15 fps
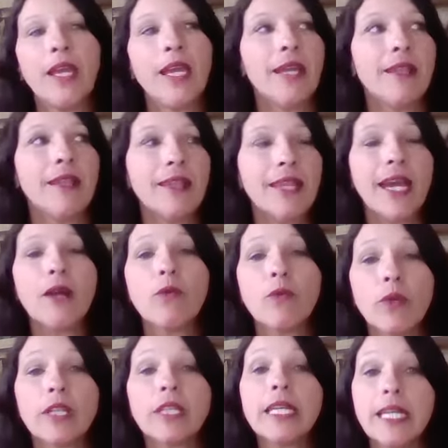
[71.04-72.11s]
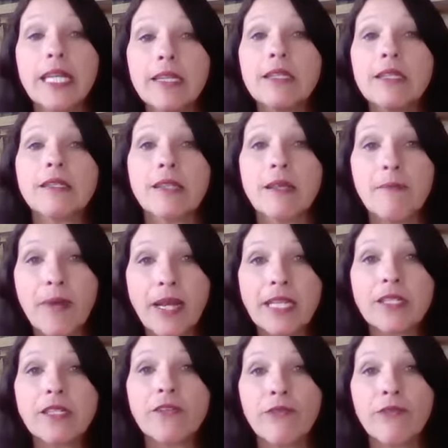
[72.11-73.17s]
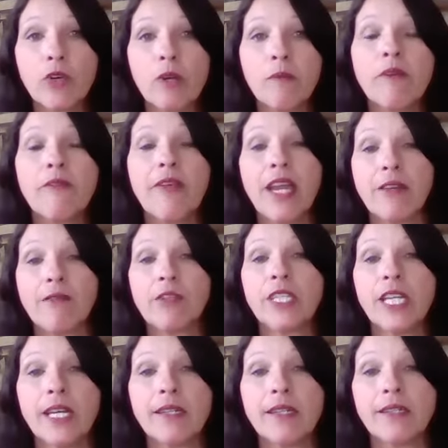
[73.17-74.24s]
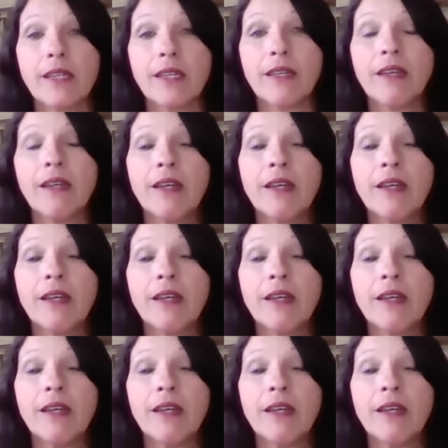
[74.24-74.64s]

And that really is the best form of advertising.